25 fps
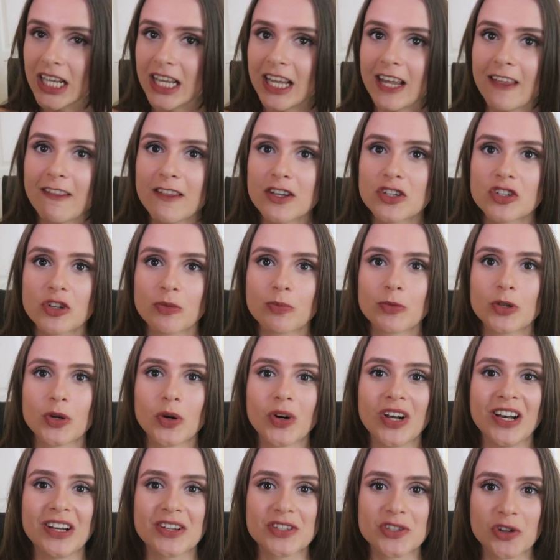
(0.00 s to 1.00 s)
in the gym
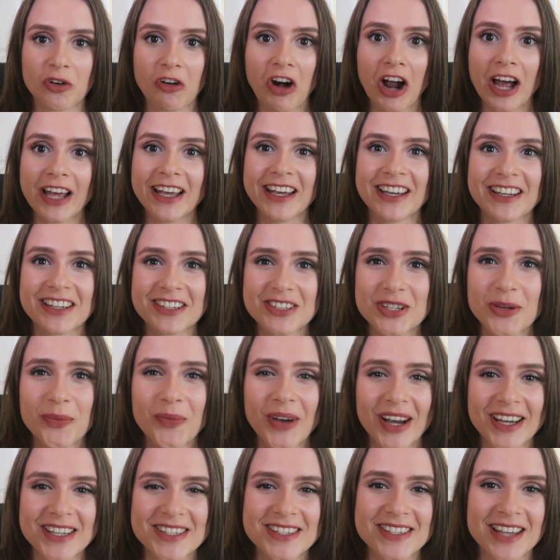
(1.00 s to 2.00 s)
toilets crying to
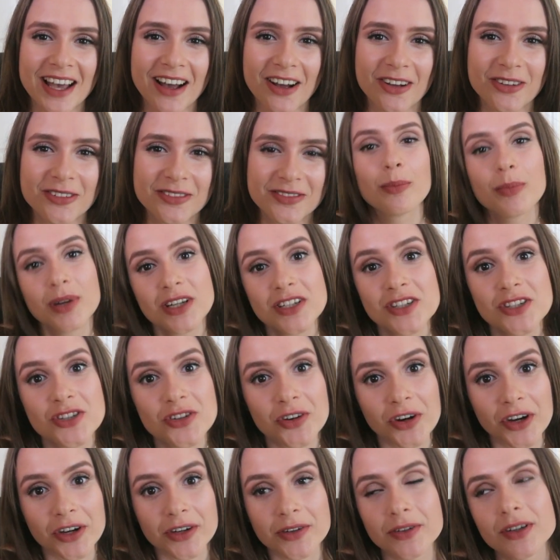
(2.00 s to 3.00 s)
myself. But it's
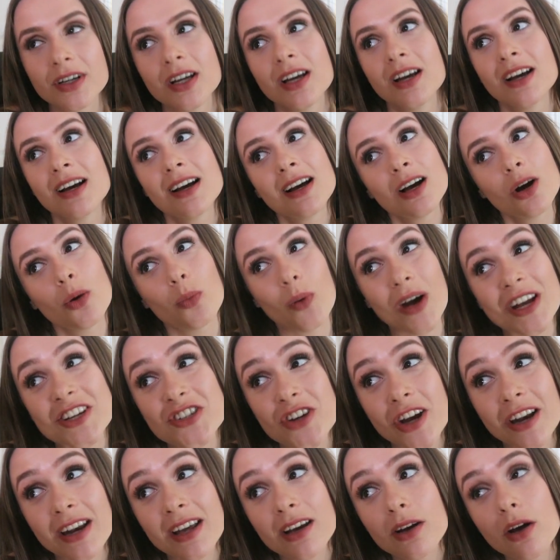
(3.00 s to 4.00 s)
true, weight
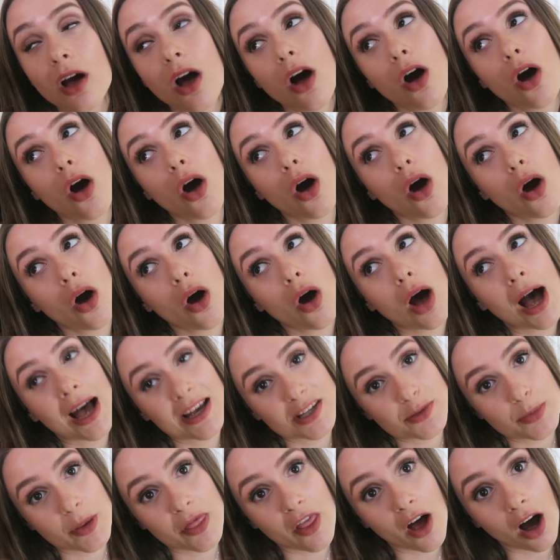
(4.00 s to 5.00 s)
training
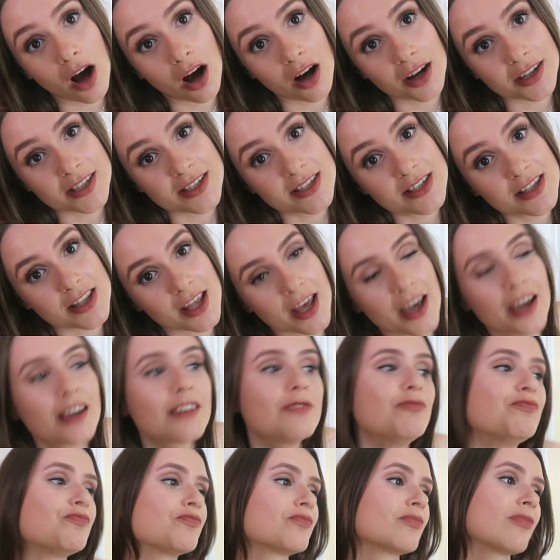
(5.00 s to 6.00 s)
has been the hardest thing
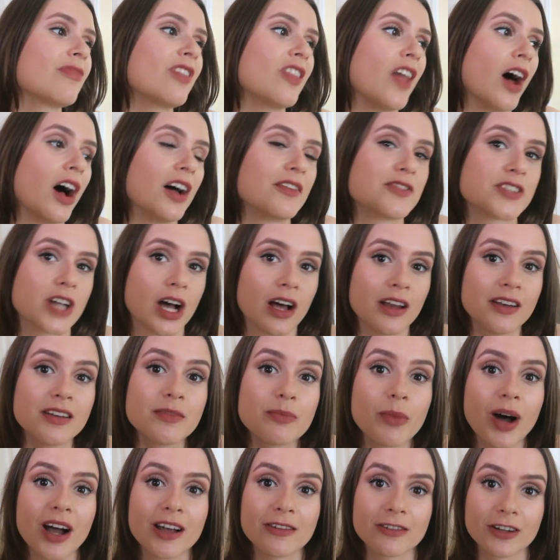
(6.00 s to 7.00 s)
that I've done in
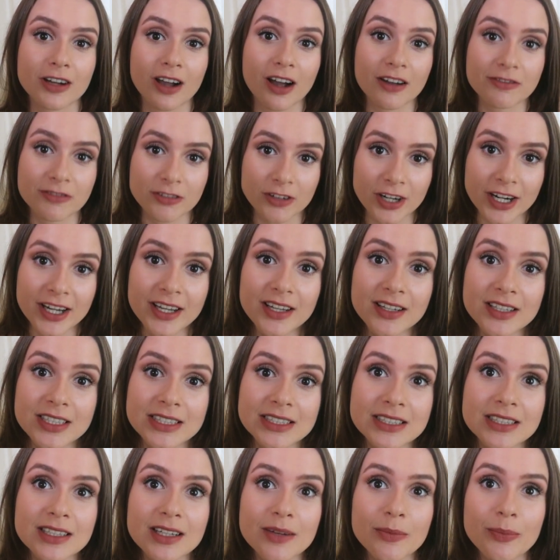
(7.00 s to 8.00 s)
my recovery,
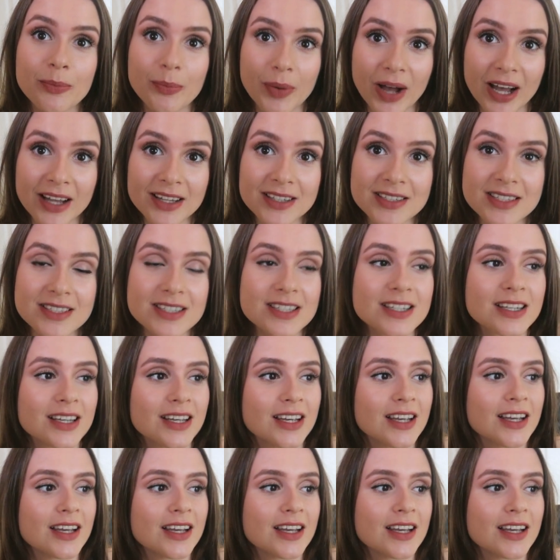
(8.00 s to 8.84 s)
but